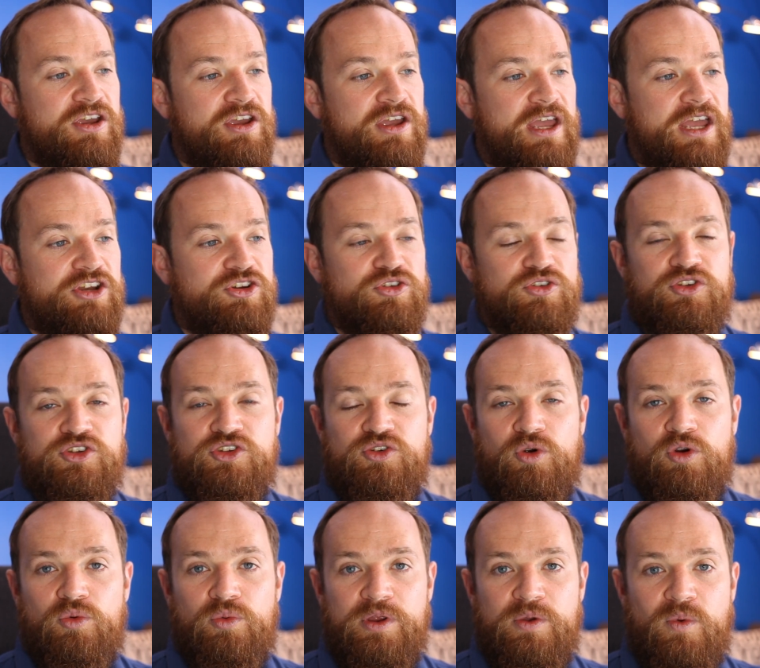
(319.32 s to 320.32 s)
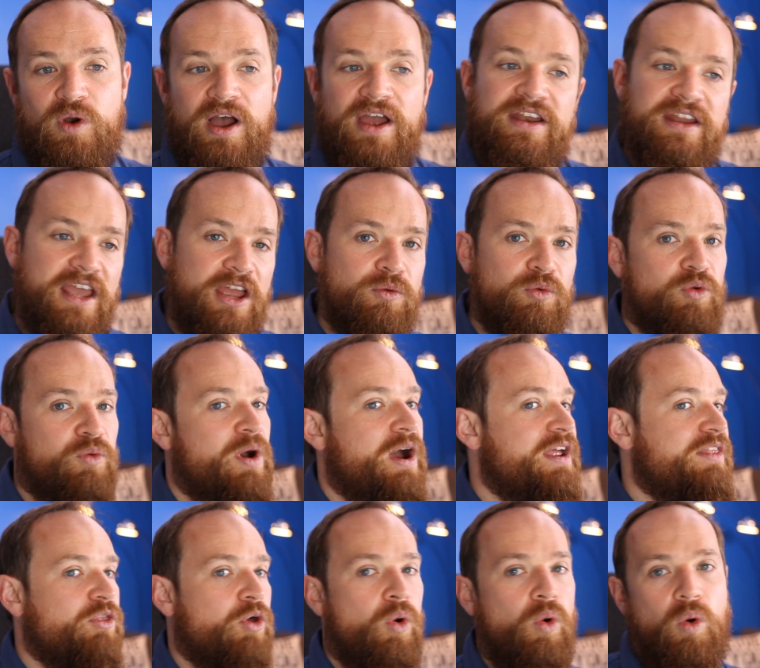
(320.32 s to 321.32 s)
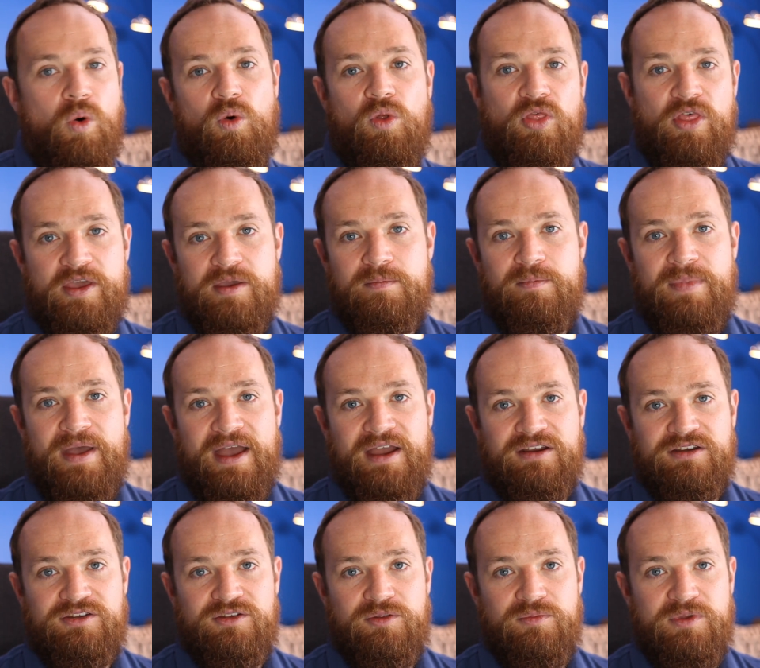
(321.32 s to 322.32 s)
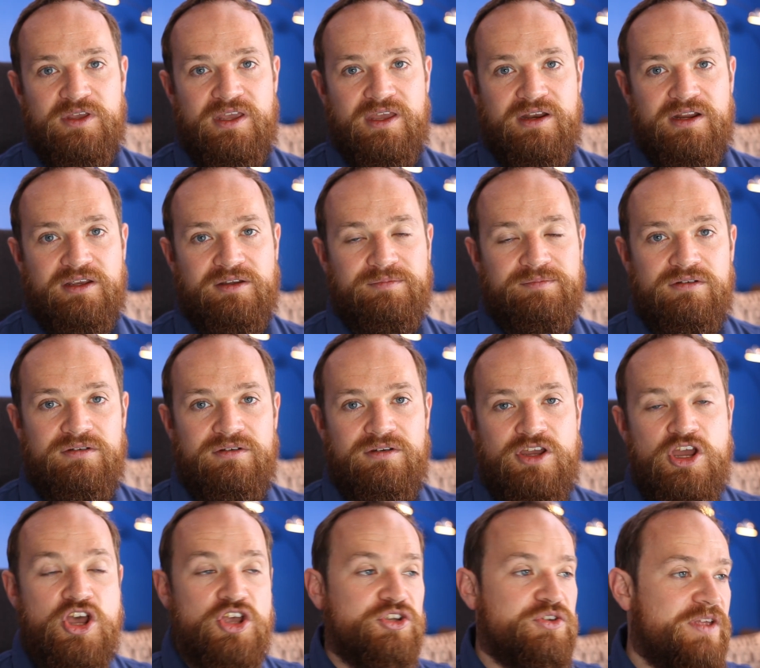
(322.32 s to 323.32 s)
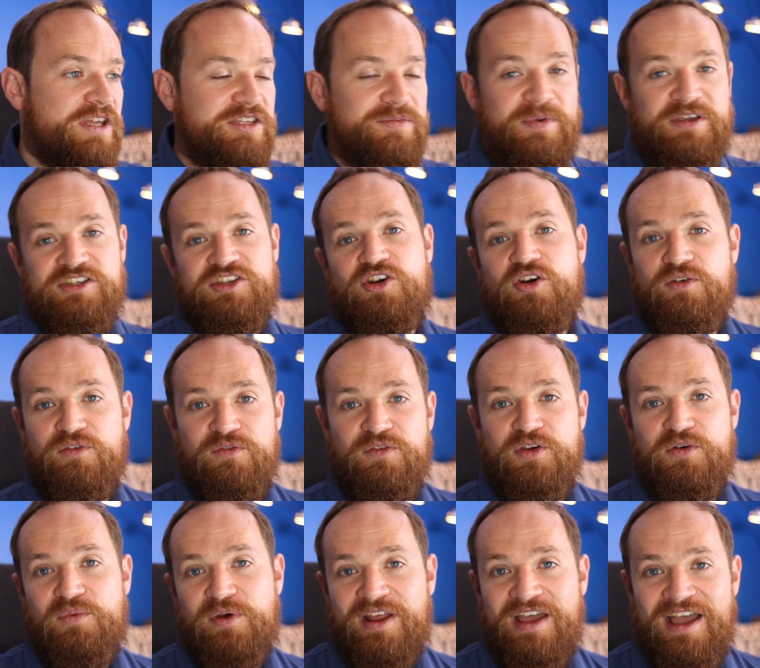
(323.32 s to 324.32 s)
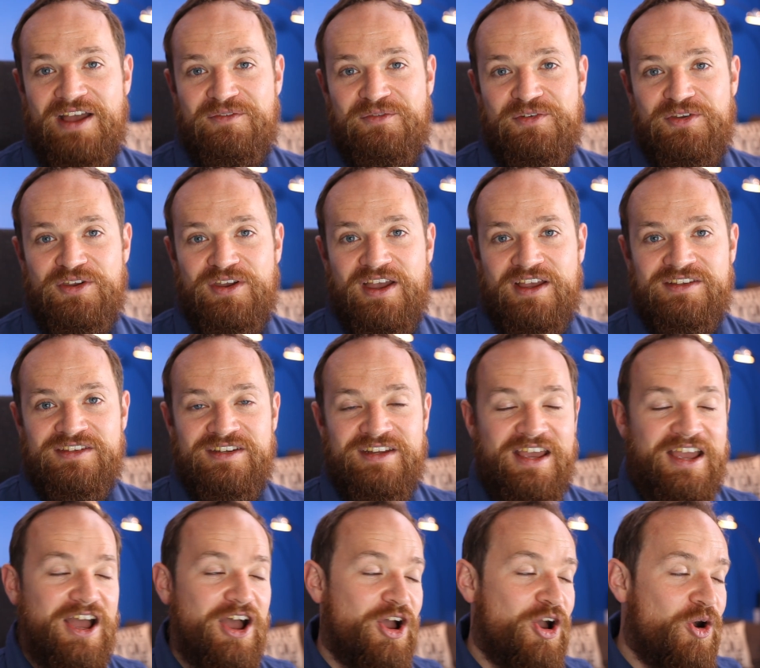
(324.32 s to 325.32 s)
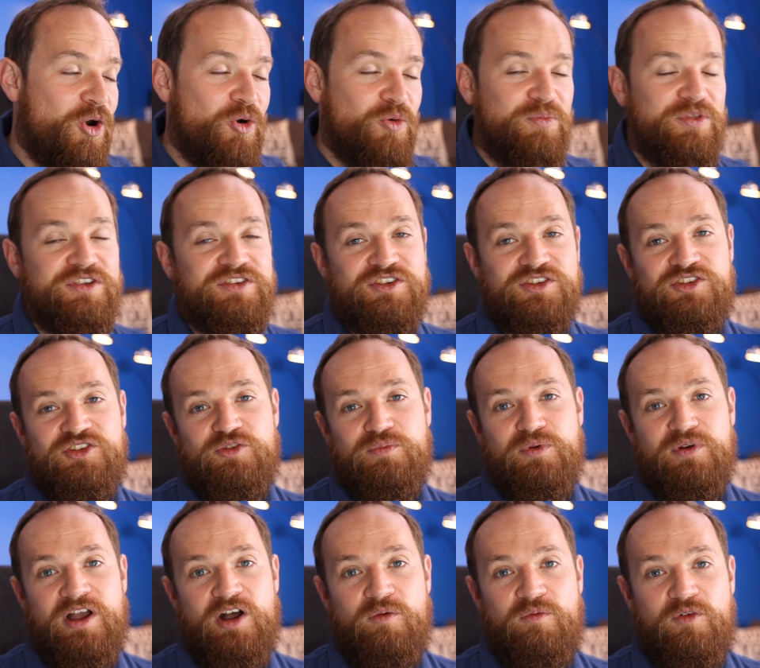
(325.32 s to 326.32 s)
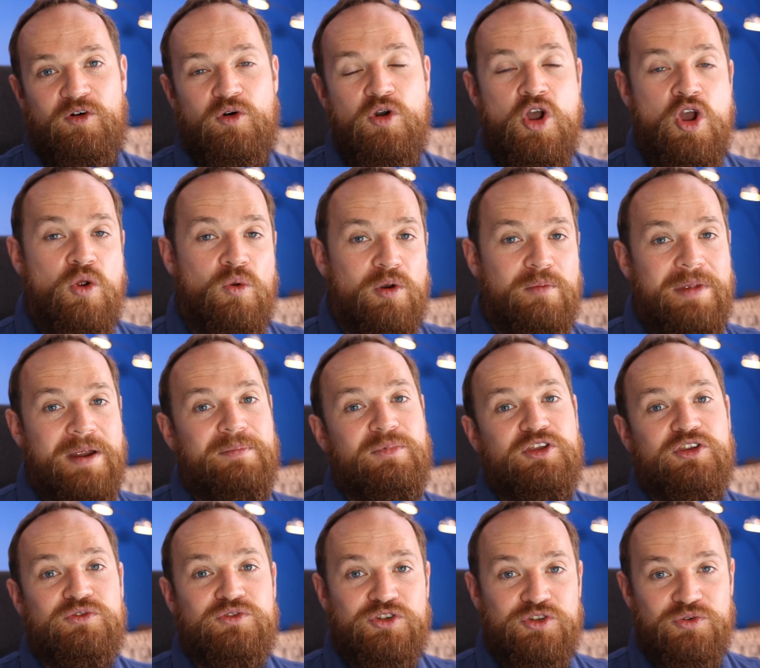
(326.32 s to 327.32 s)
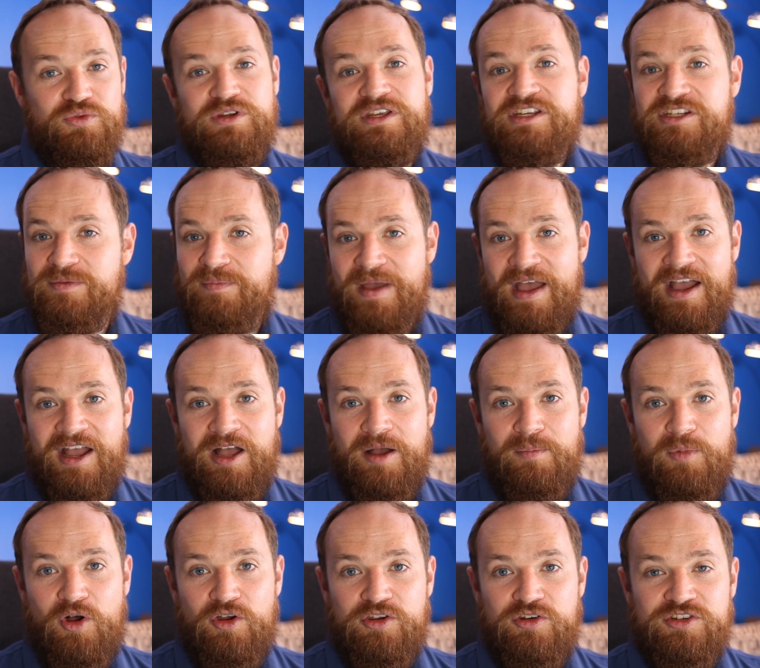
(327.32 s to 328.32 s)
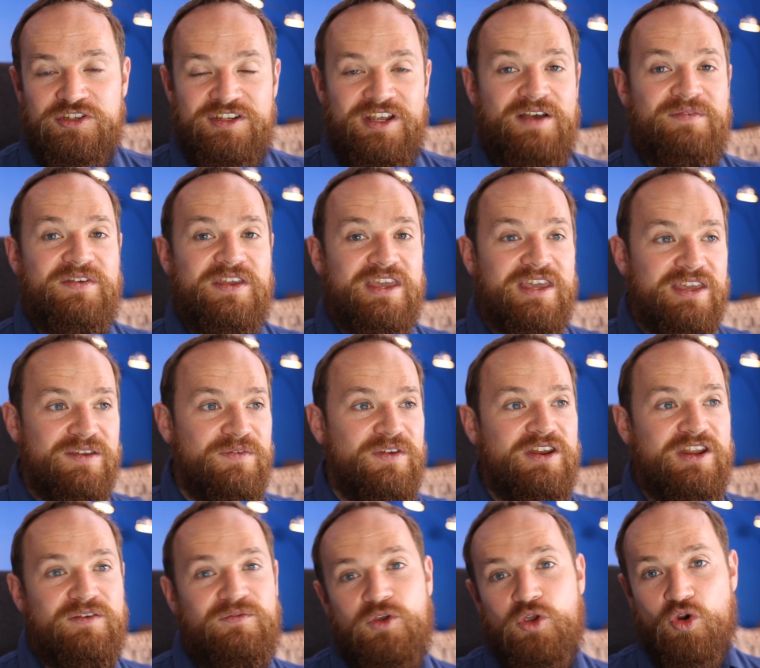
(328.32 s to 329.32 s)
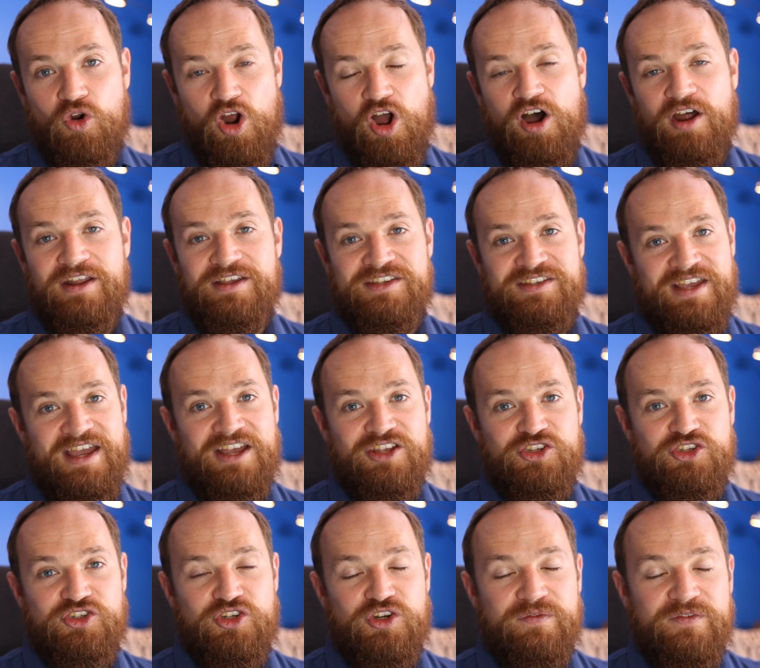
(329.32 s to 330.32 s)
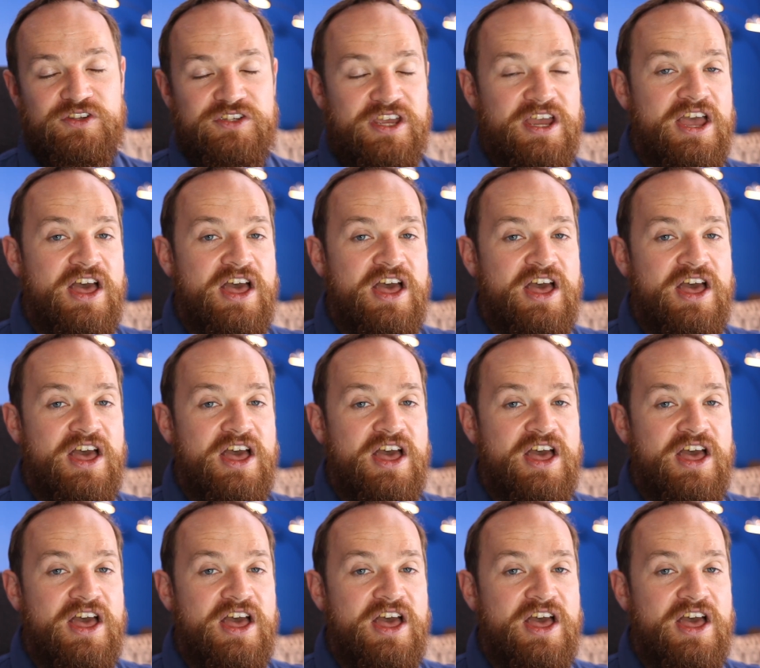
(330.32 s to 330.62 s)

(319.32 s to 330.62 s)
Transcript: enter the store, rewind, and rewind the whole thing back to the beginning. So that's a basic overview of what I have for you guys today. I hope this is super helpful. Remember, you do need to back up all your stuff, even if you're on a SaaS service.